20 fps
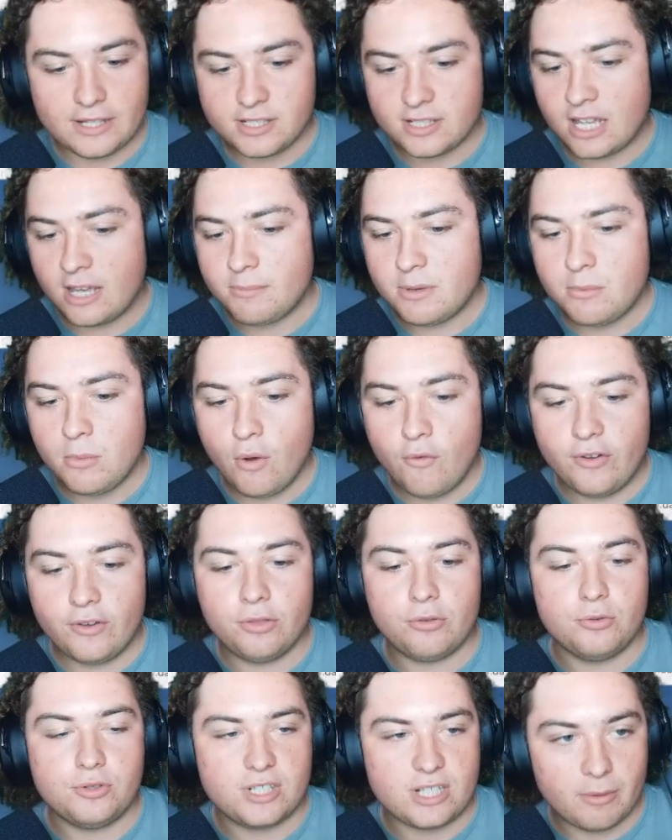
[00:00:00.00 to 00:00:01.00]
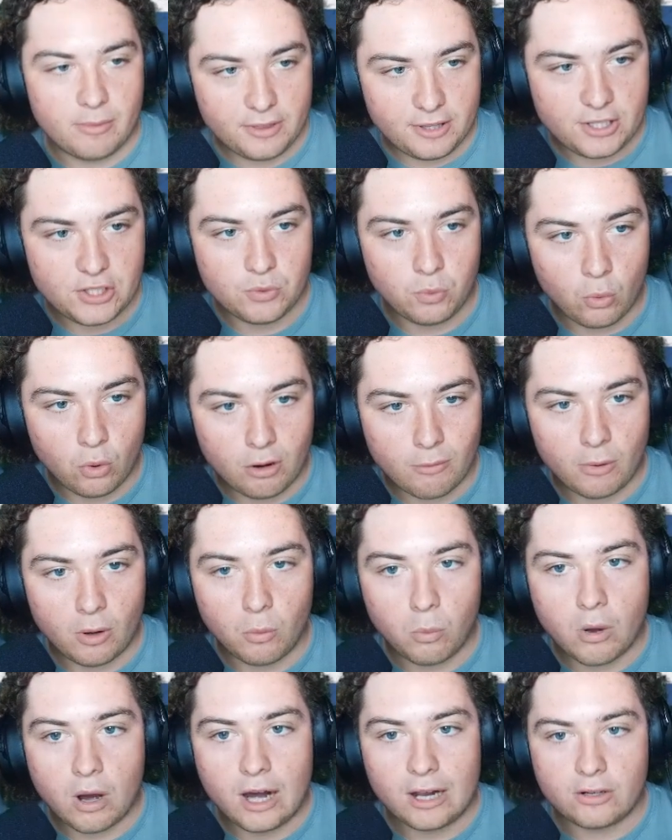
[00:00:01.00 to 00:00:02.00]
It's going to be moving through some of these
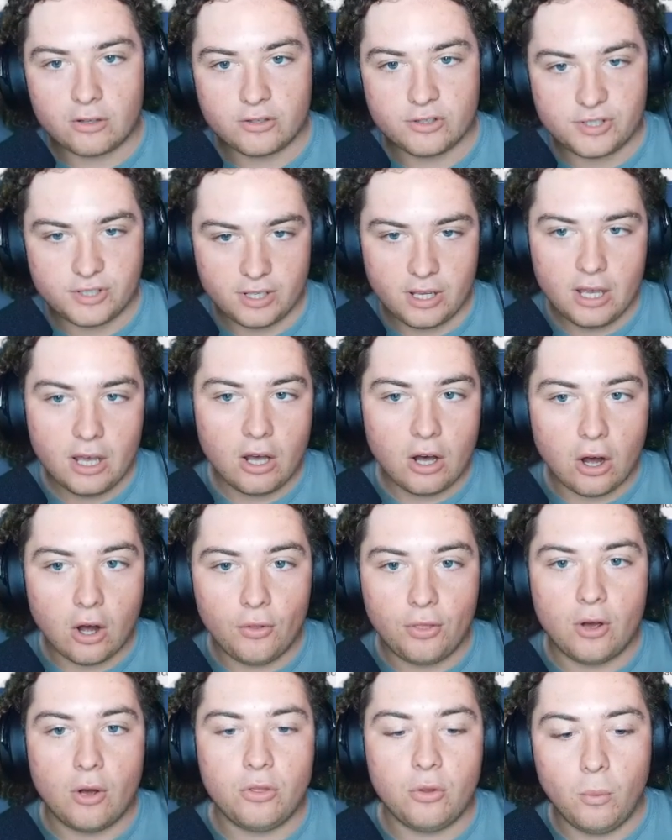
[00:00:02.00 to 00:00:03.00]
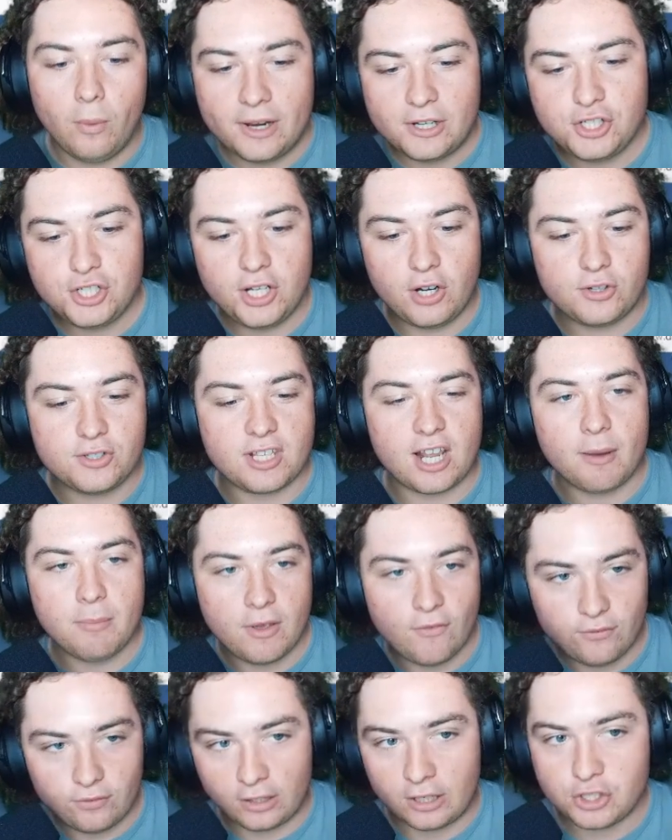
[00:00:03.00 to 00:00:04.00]
warmer waters. Although the wind shear is going to
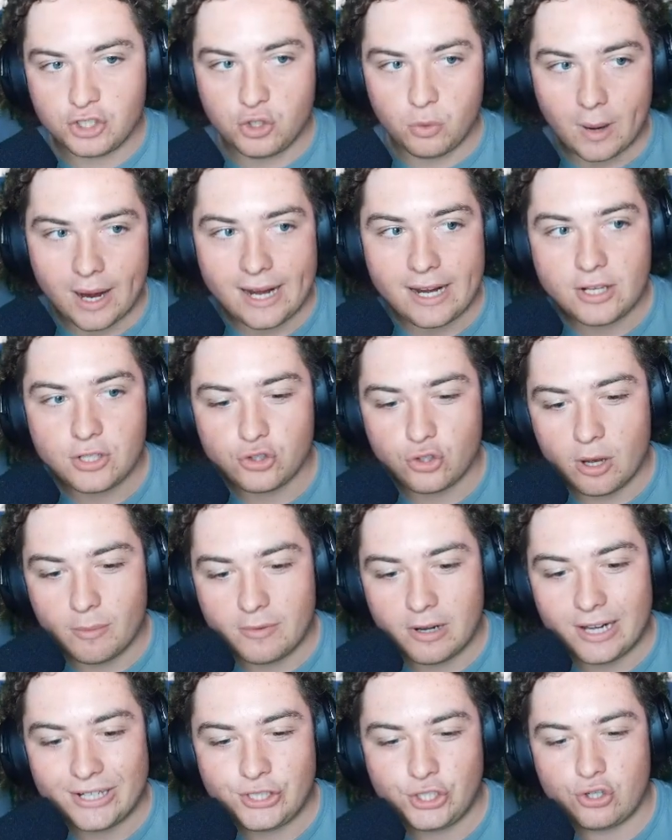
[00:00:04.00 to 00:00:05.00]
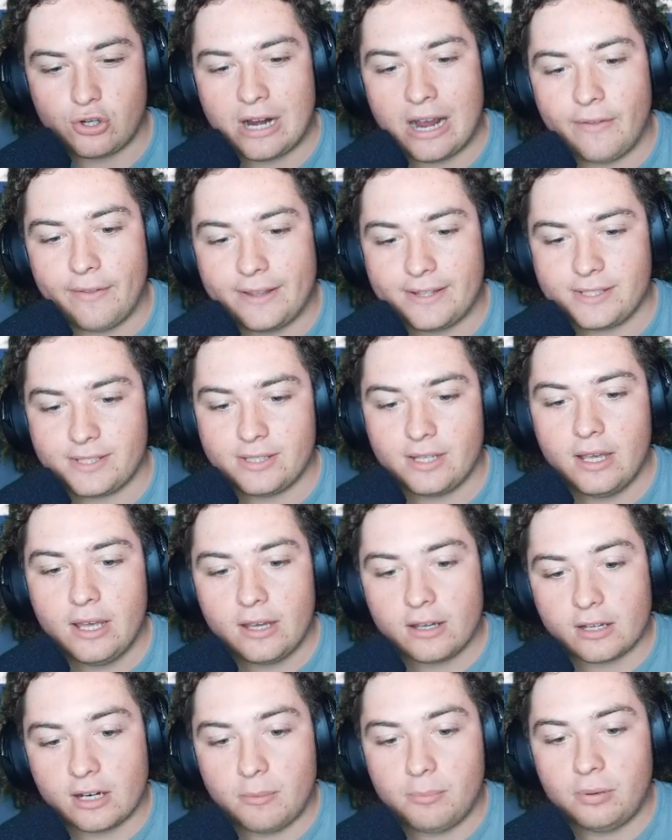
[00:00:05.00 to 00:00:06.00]
be fluctuating, so I'm not sure how that's
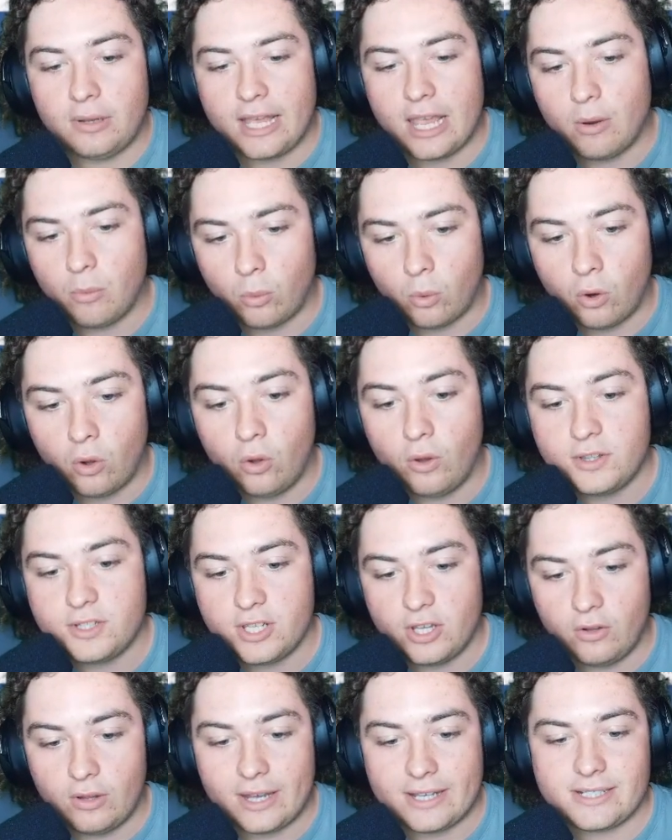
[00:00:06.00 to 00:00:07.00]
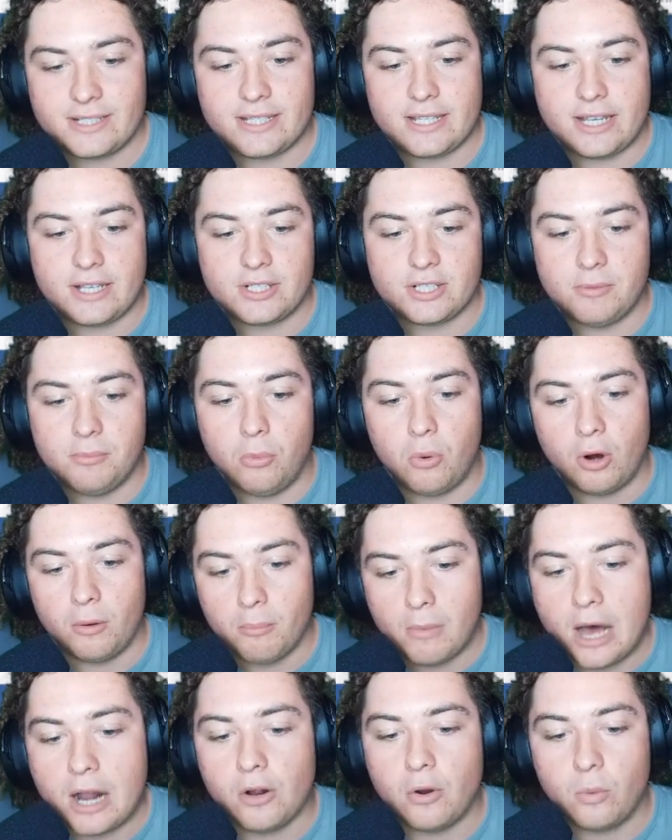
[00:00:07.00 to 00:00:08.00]
going to play a role until I see some more
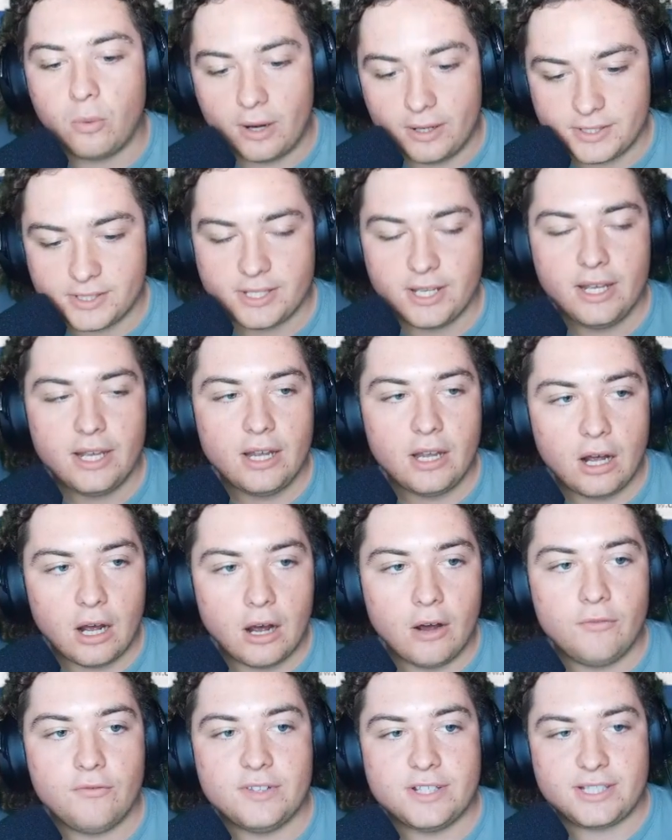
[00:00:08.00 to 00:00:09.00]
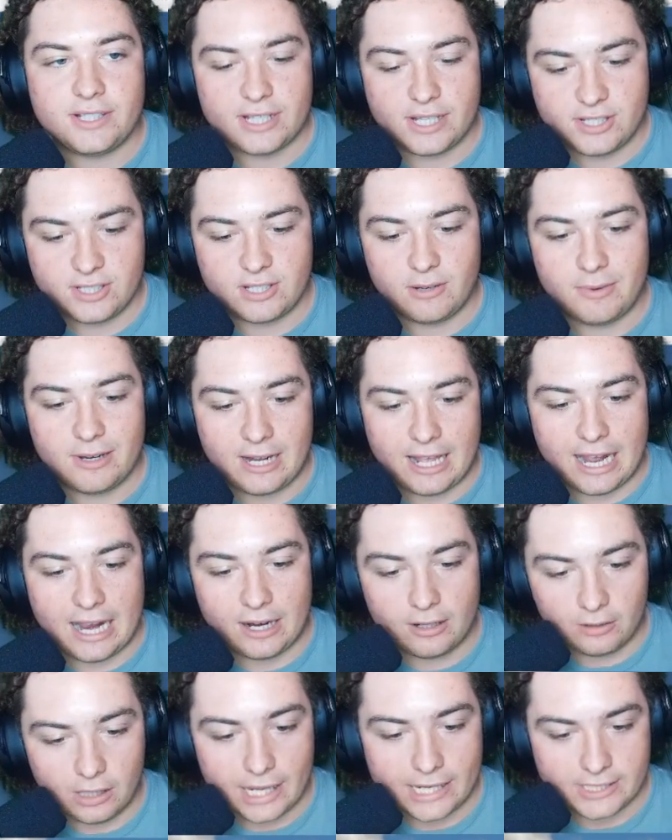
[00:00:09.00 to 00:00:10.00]
model runs of the system and
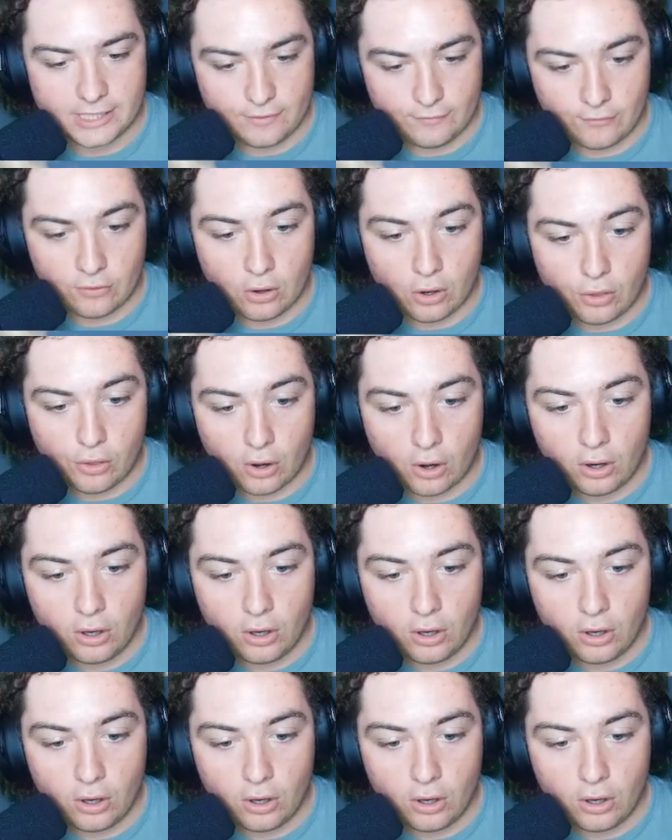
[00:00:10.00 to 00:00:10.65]
analyze it further.